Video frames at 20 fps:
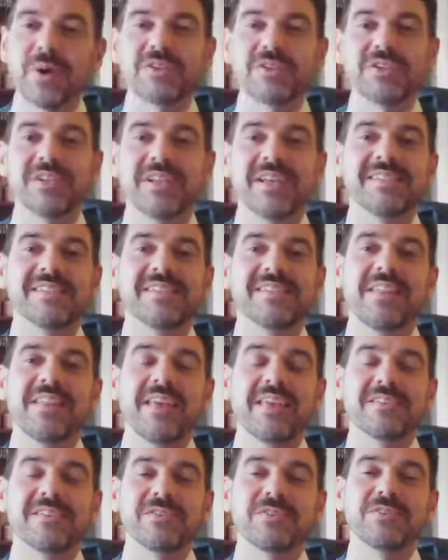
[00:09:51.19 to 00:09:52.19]
question is,
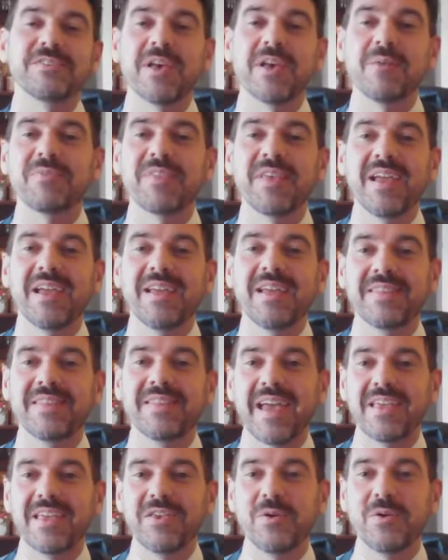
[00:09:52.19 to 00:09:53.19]
is there something
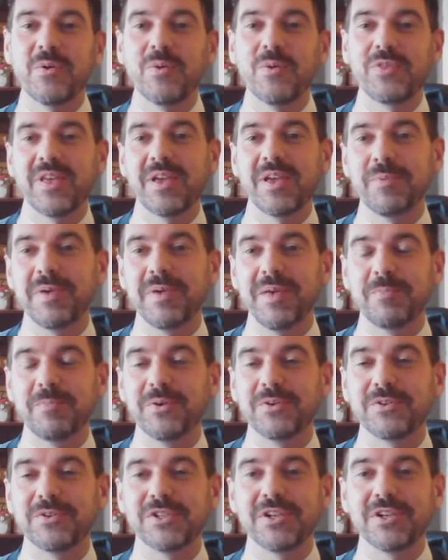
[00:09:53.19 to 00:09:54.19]
that you think
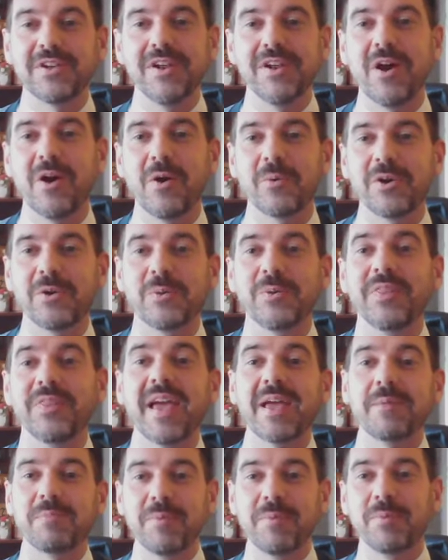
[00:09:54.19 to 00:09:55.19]
people should know or you would
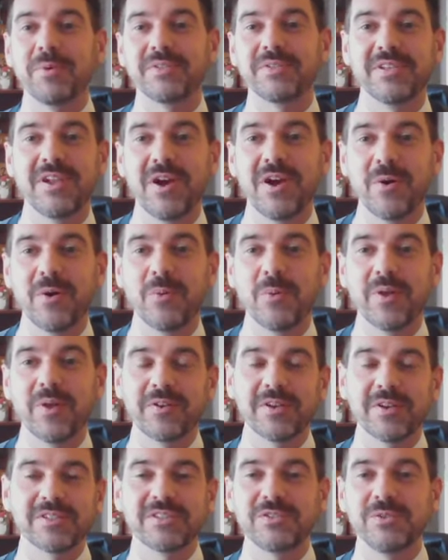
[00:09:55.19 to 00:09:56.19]
like people to know,
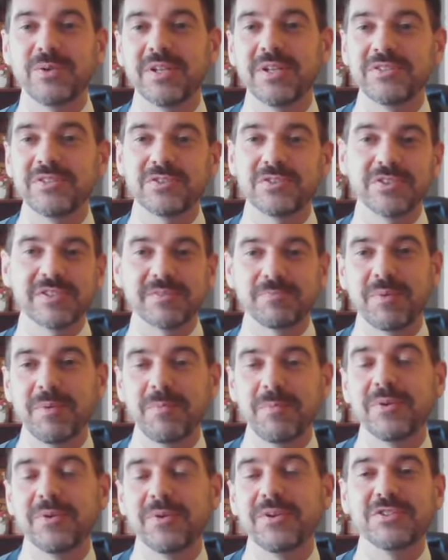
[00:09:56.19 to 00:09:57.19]
whether it's students or just
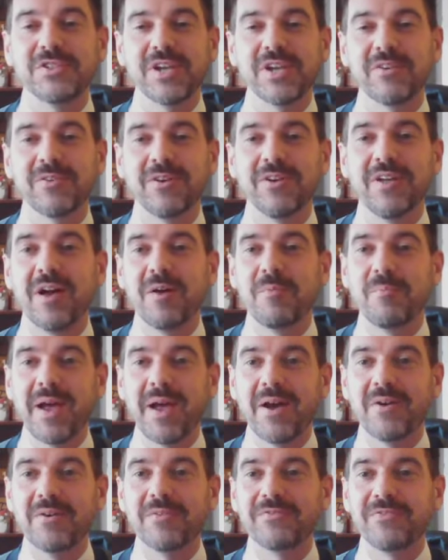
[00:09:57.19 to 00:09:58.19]
people in general
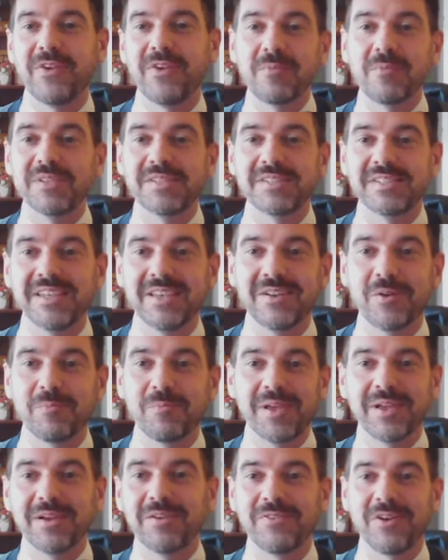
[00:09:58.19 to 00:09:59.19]
about pharmacy or
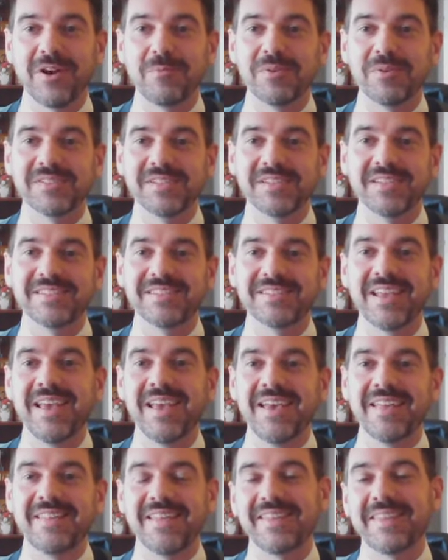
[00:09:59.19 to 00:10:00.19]
being a pharmacist
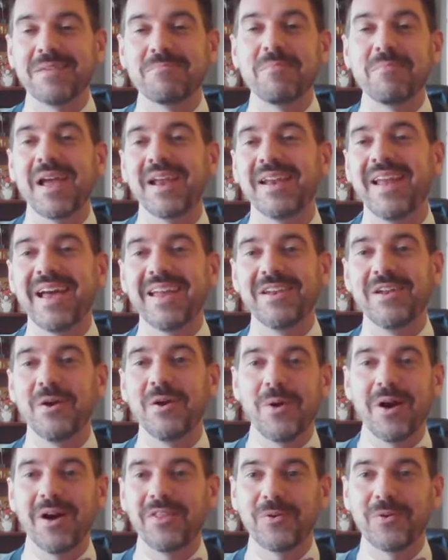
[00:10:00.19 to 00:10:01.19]
that they might not
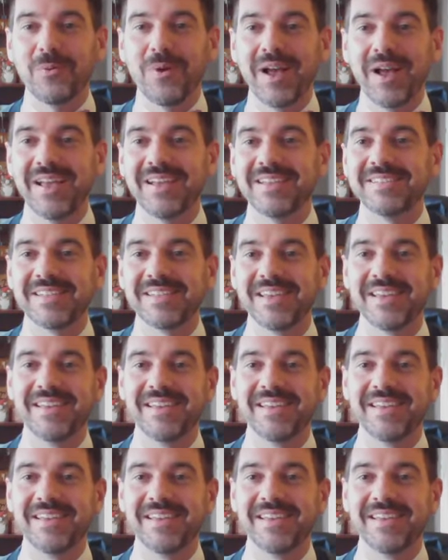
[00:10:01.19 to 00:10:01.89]
know otherwise?